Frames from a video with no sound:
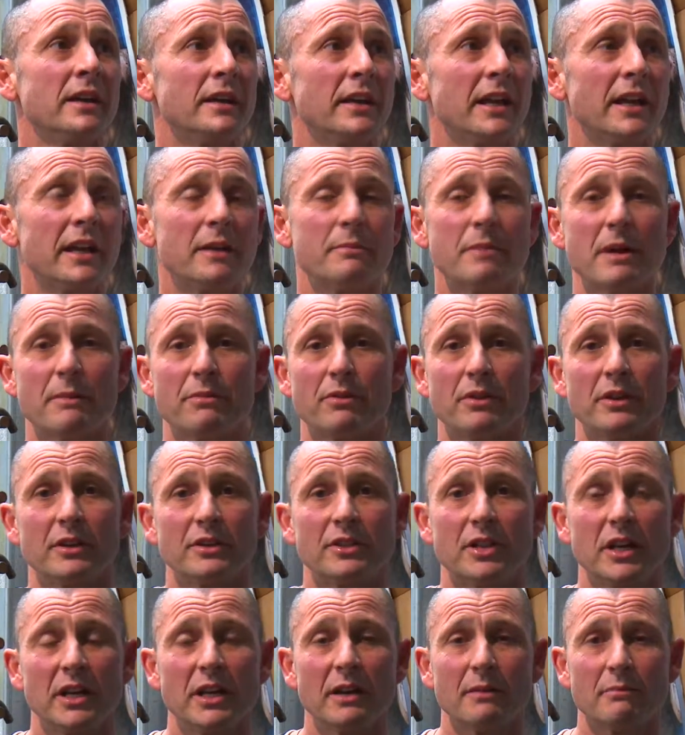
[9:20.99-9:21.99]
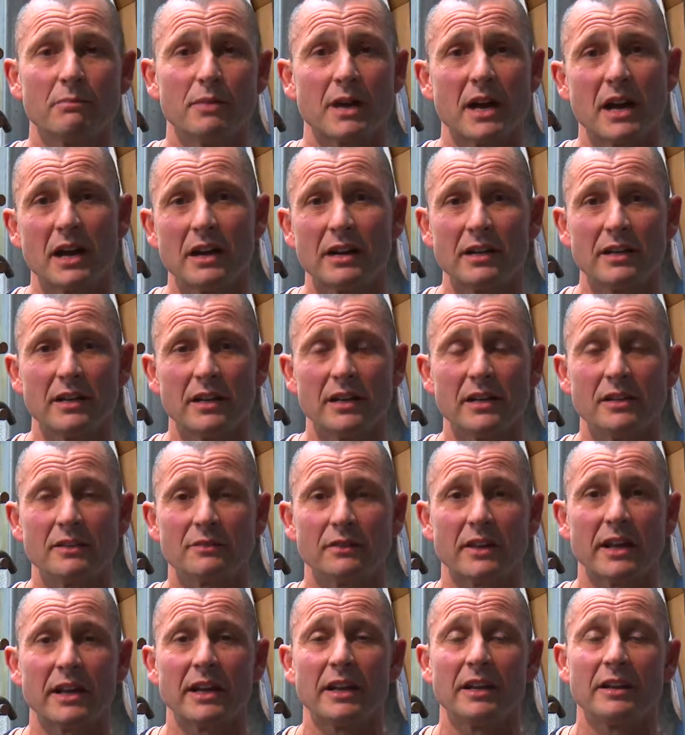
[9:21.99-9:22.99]
Get him up on a chin-up bar and he's
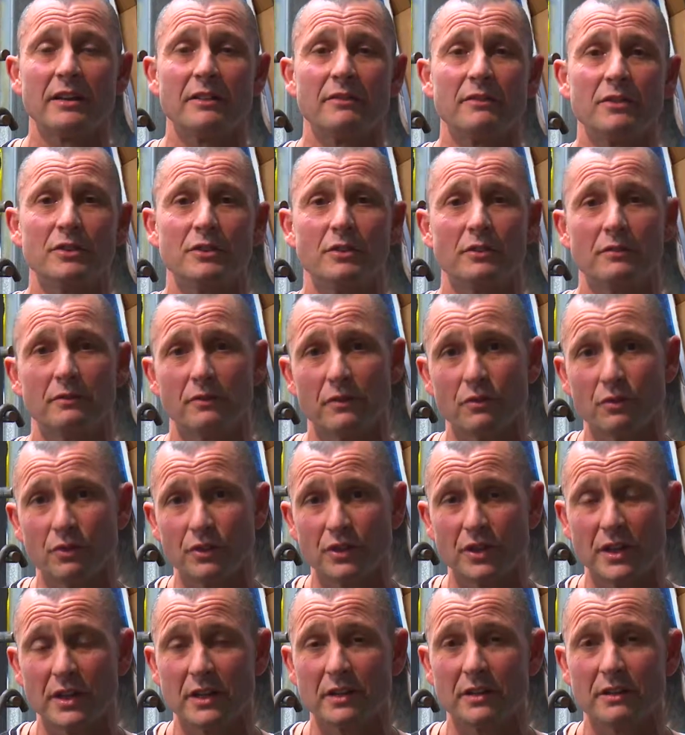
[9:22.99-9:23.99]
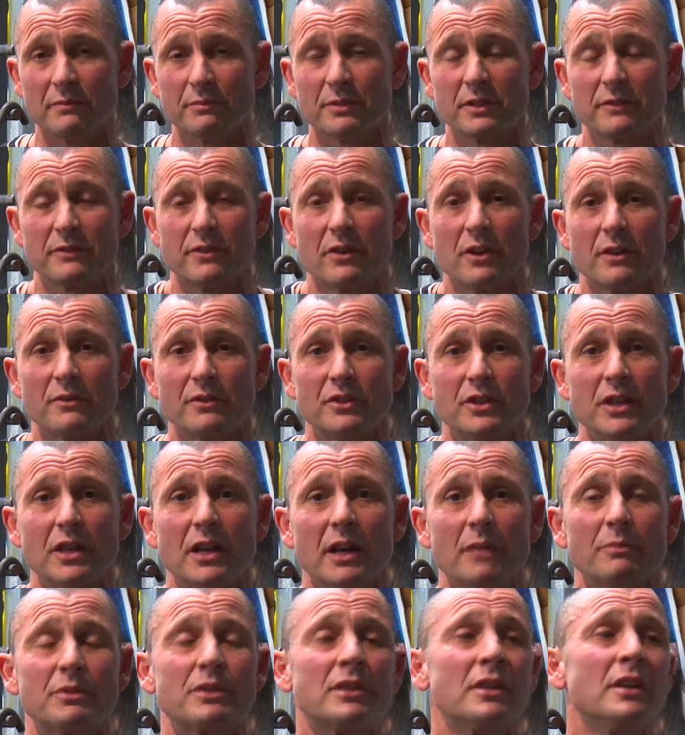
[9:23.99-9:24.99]
flat out even doing 4 chin-ups, 5
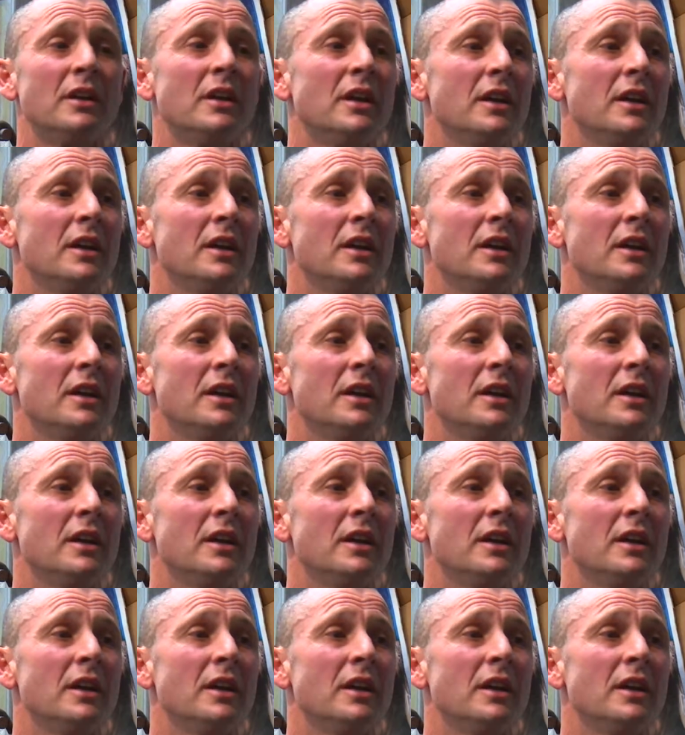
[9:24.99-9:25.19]
chin-ups.